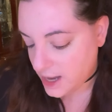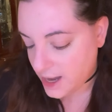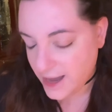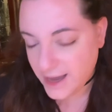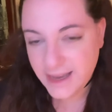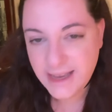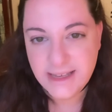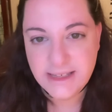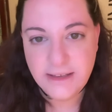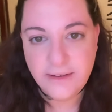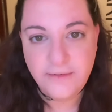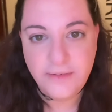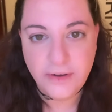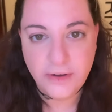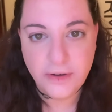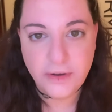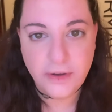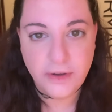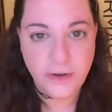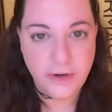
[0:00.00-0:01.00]
I guess if you're
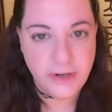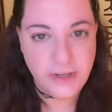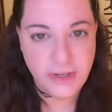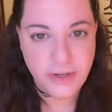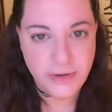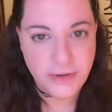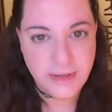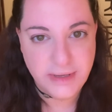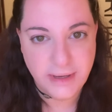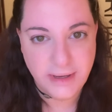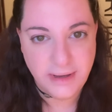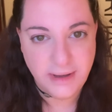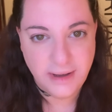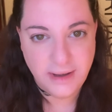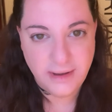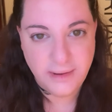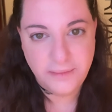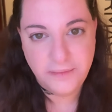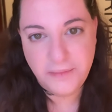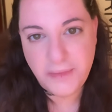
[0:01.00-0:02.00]
going to use
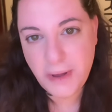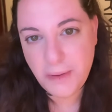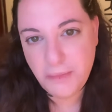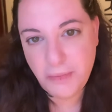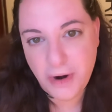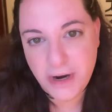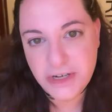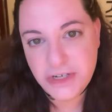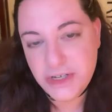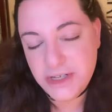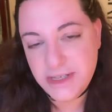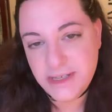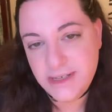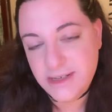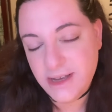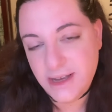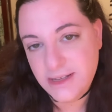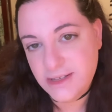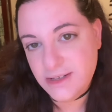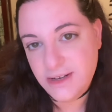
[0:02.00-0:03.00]
a brush,
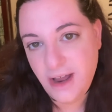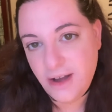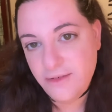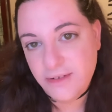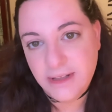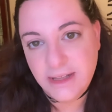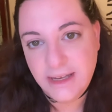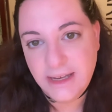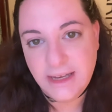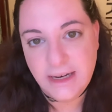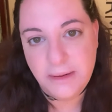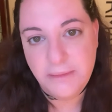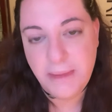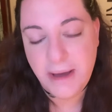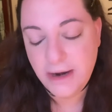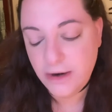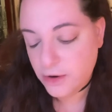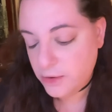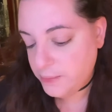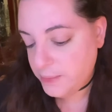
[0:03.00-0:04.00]
it's not really going to matter.